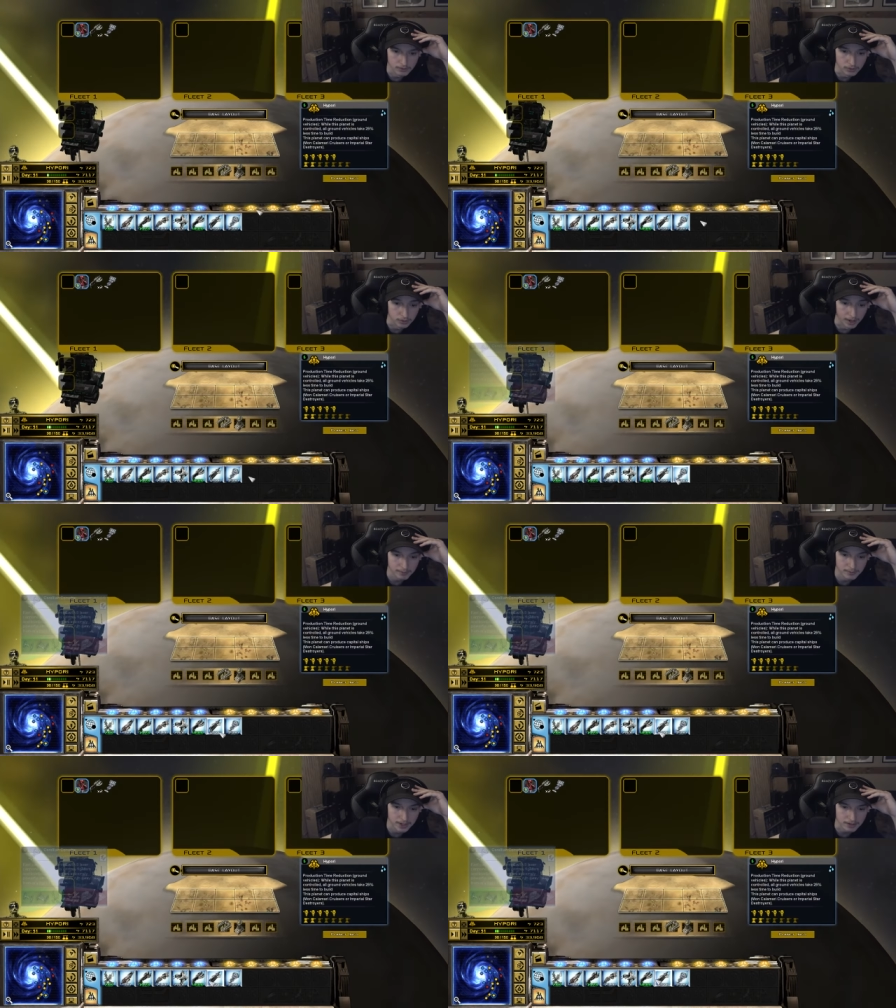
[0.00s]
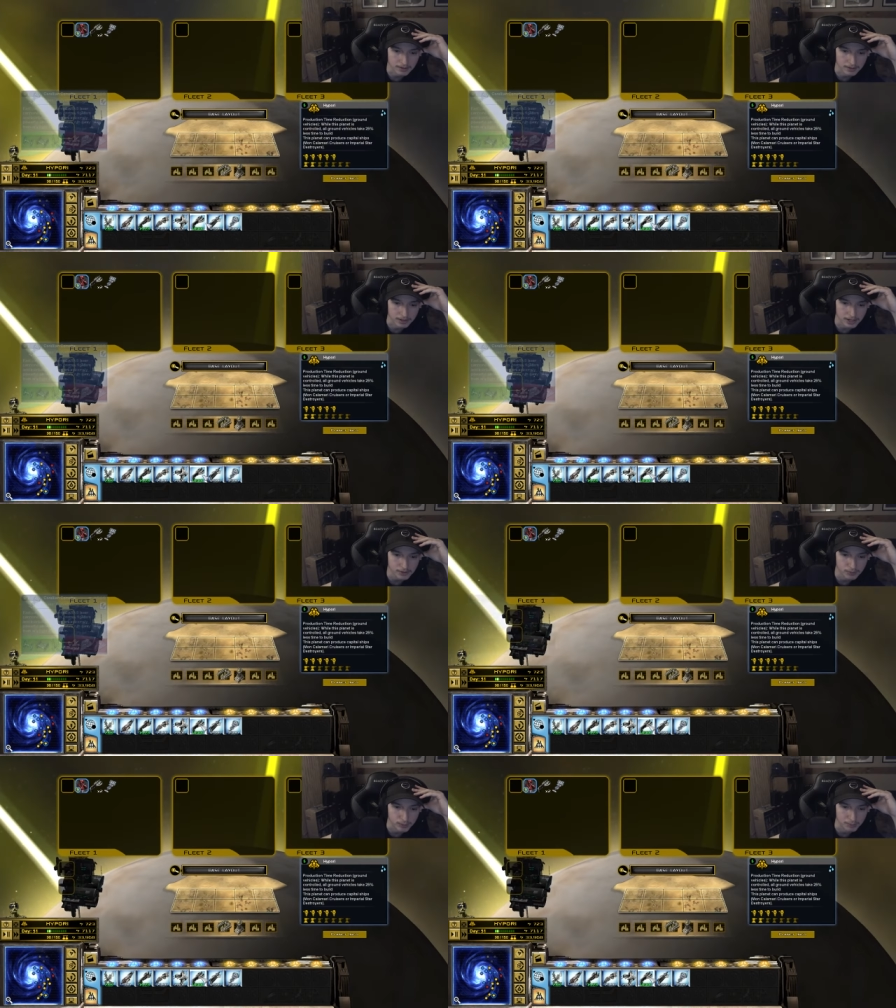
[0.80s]
Dude, I'm not gonna lie to
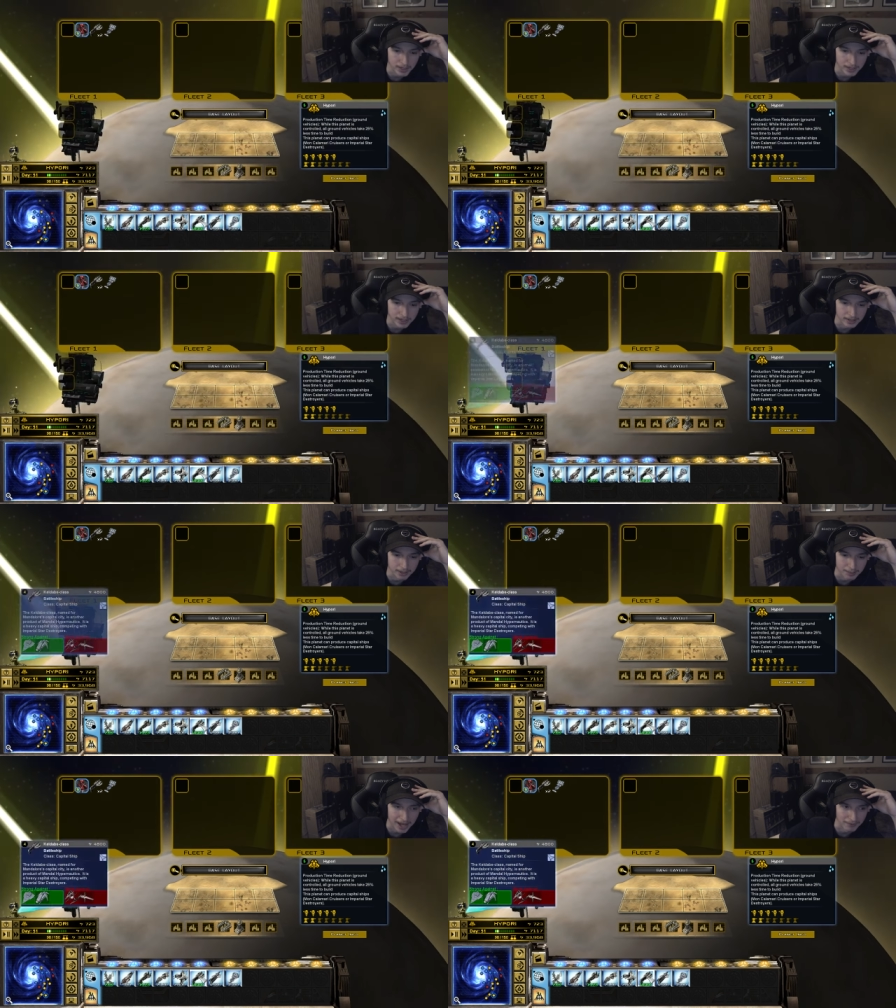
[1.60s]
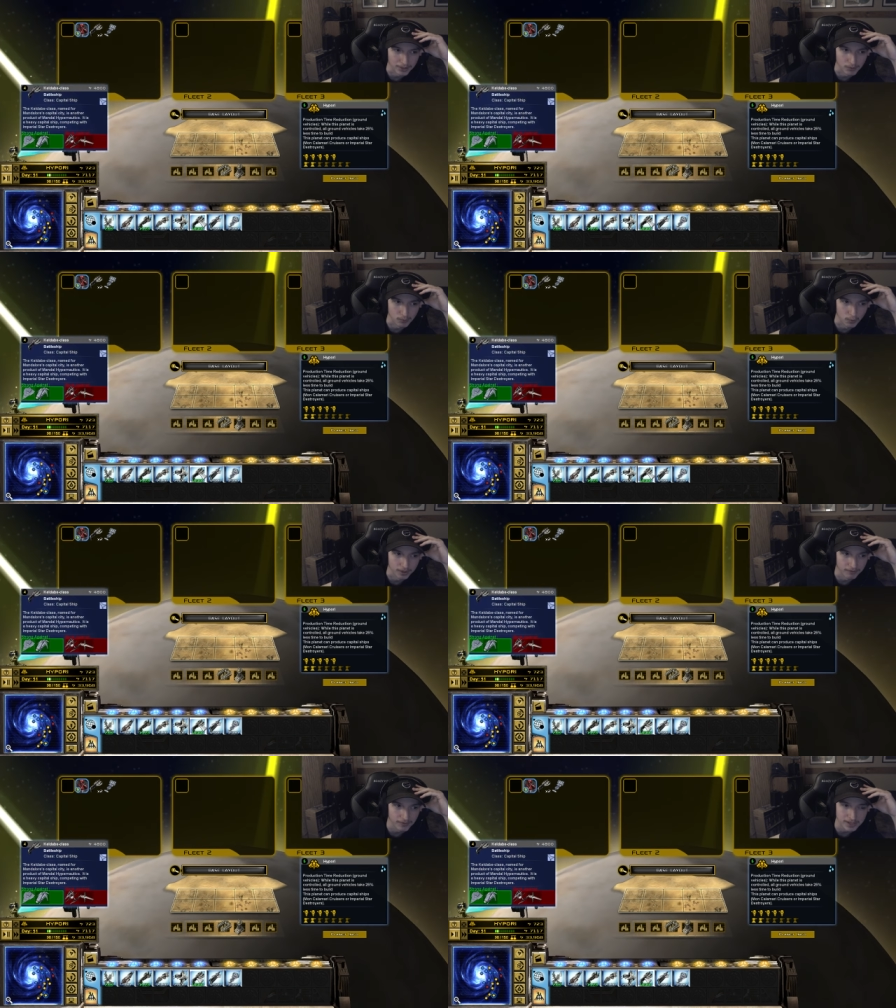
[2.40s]
you, we might end up having
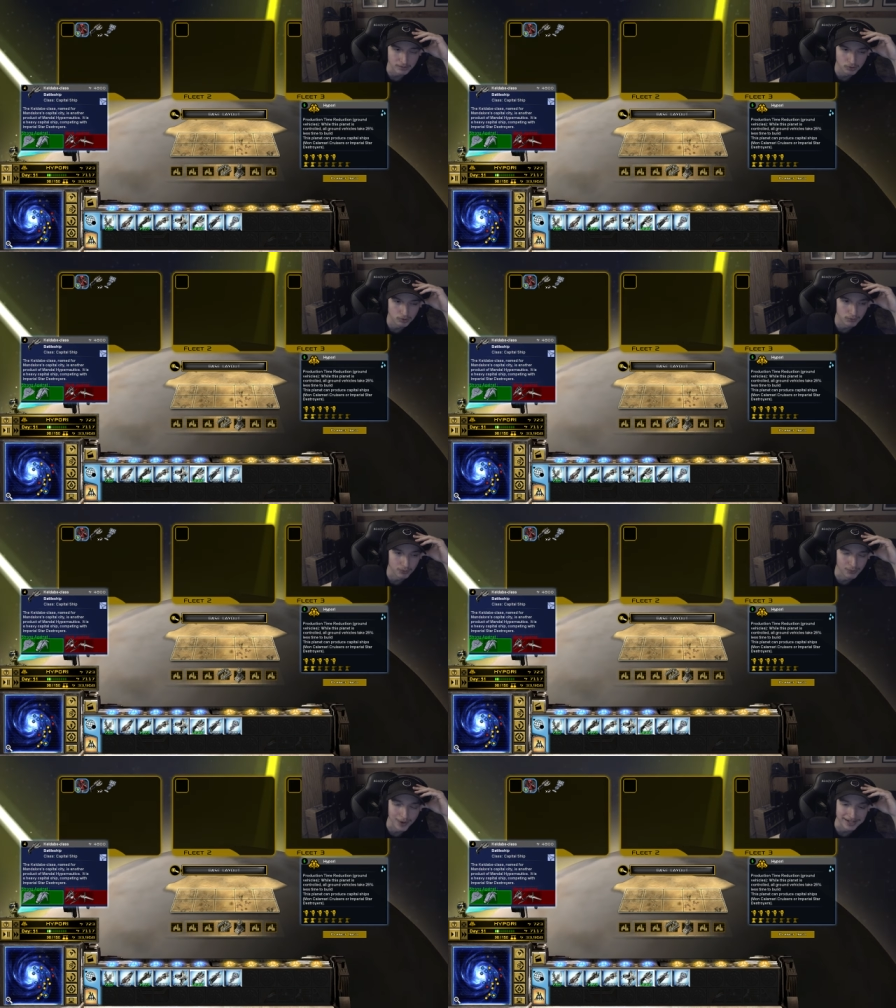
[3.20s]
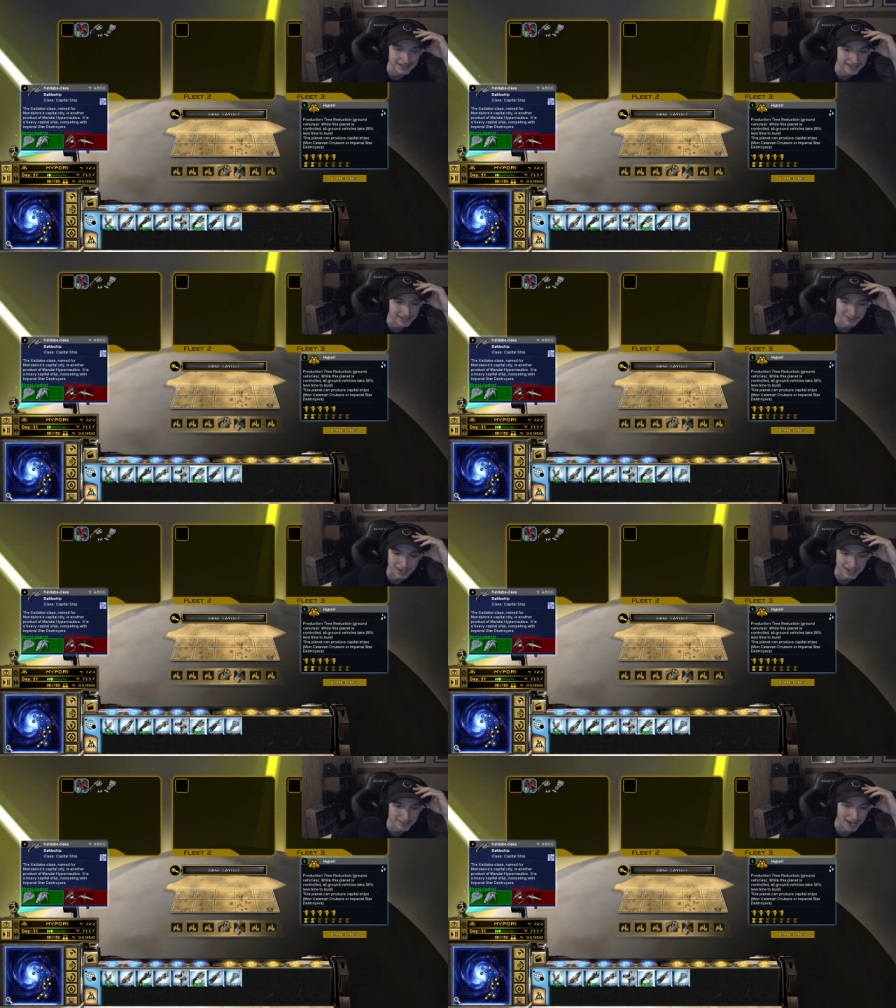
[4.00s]
one of the craziest
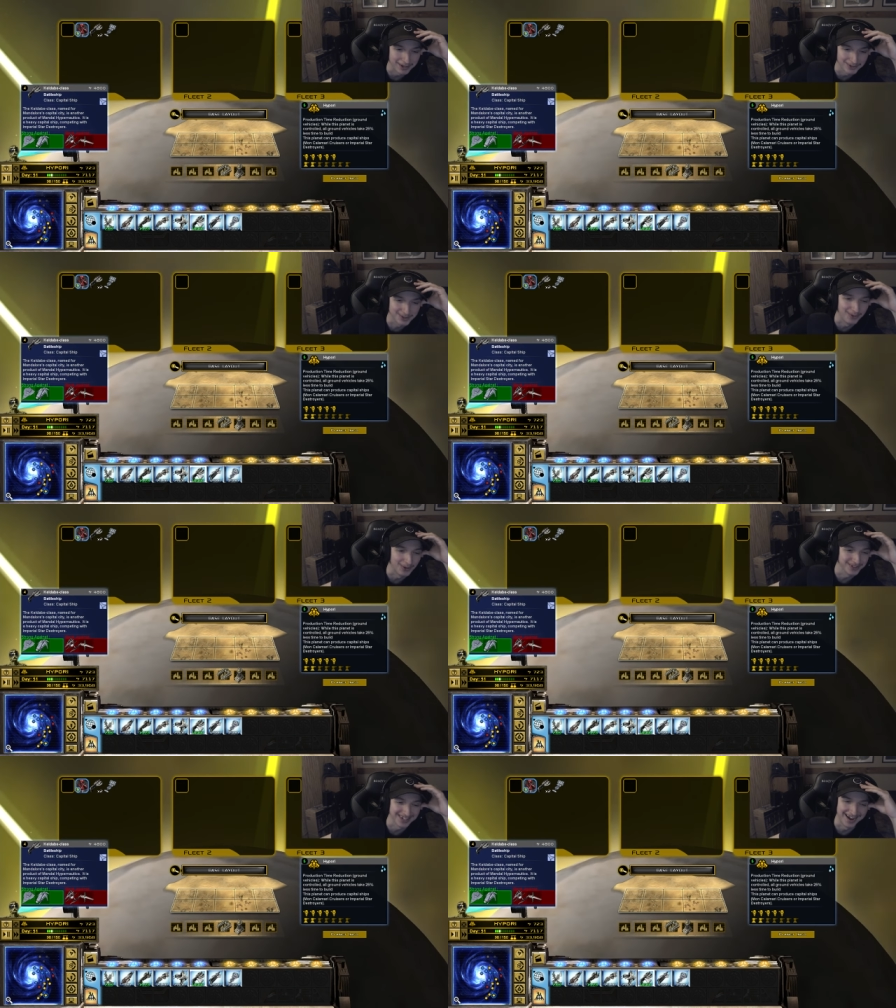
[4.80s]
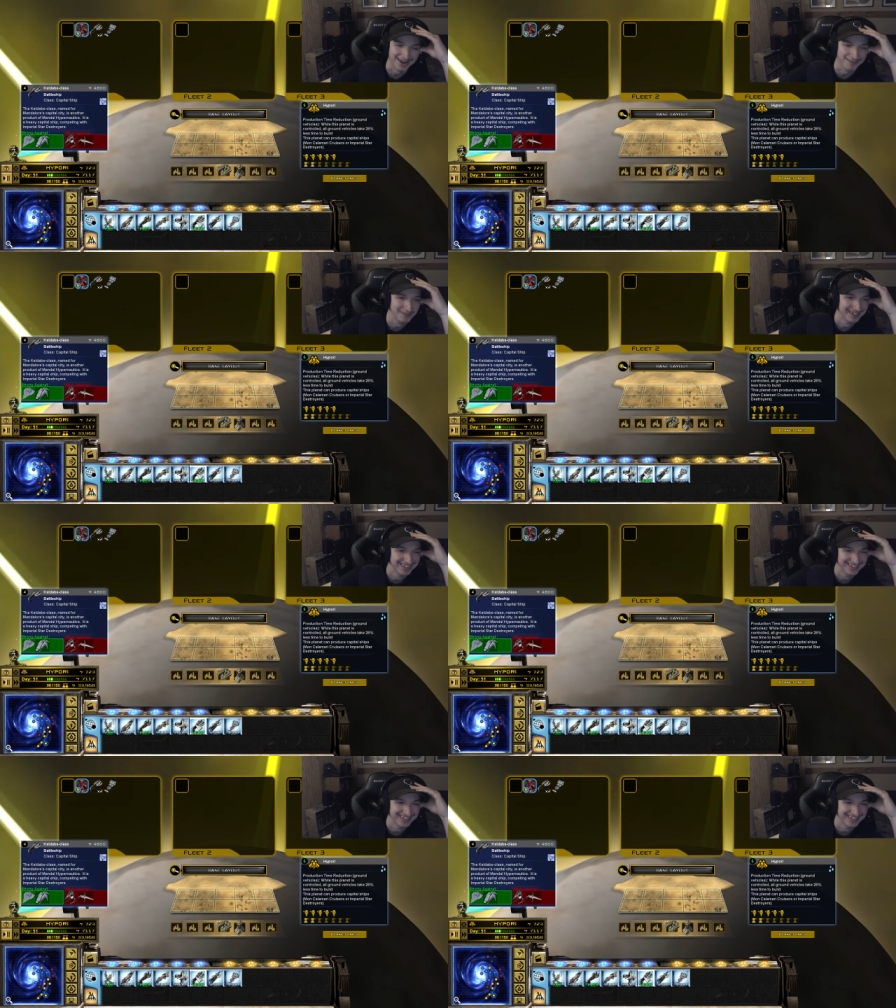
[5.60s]
space battles of all time.